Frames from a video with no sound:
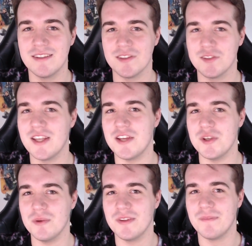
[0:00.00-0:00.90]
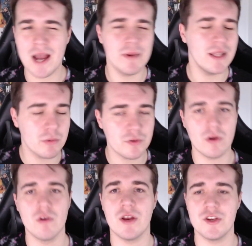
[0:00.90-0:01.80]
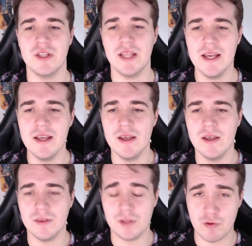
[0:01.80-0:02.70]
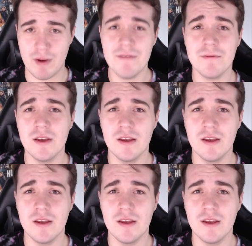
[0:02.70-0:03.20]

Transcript: So stay tuned. I really want to congratulate the Grefg.